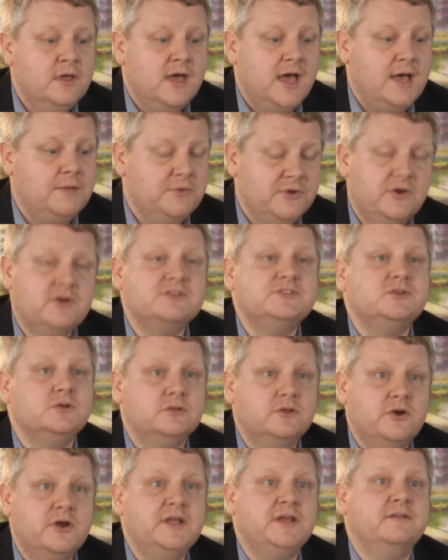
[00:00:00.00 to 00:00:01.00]
uh, but you're also
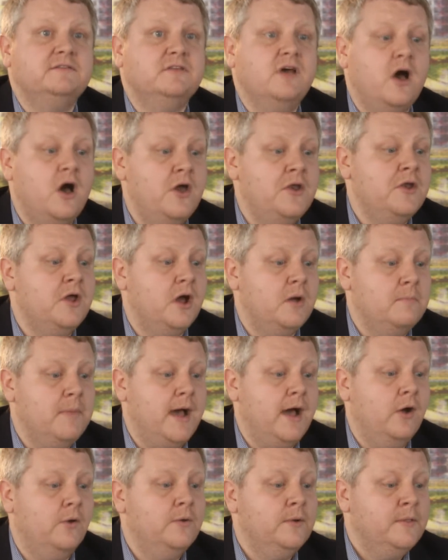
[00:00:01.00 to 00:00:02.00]
learning a ton
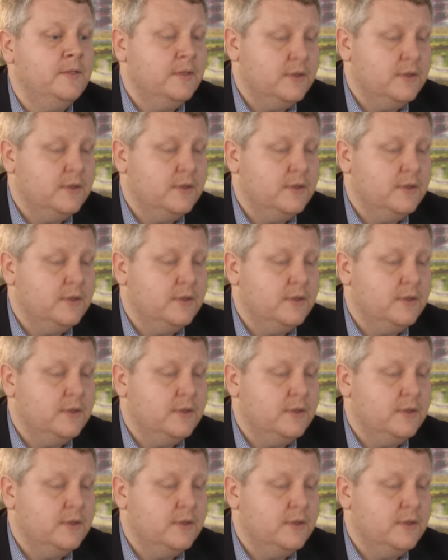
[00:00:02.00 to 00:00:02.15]
about